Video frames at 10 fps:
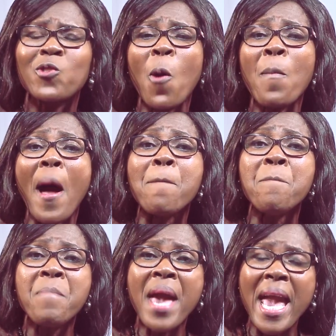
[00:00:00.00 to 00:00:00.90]
Some are
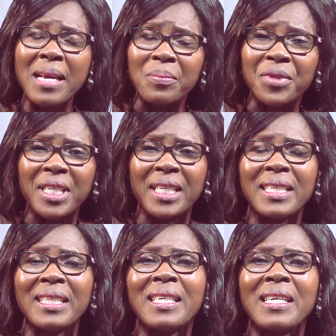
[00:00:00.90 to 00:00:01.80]
maimed
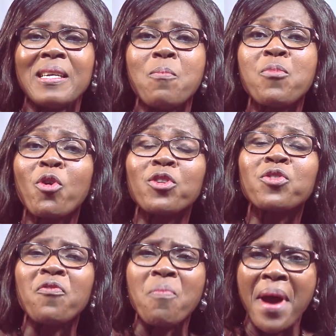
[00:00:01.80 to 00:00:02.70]

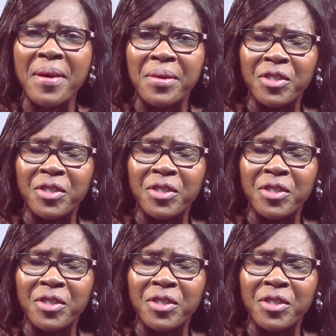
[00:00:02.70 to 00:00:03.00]
because of marriage.